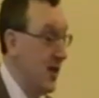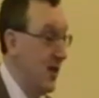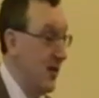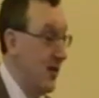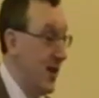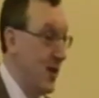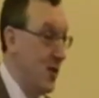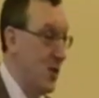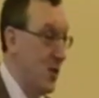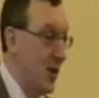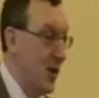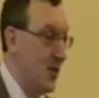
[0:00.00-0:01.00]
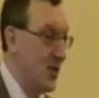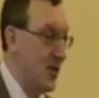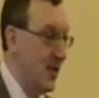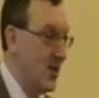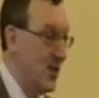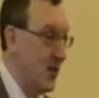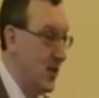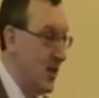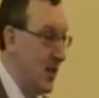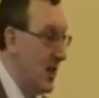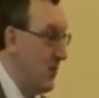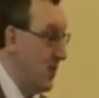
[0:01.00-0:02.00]
that narrow way which leads
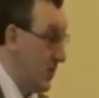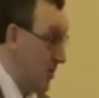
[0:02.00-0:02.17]
unto life,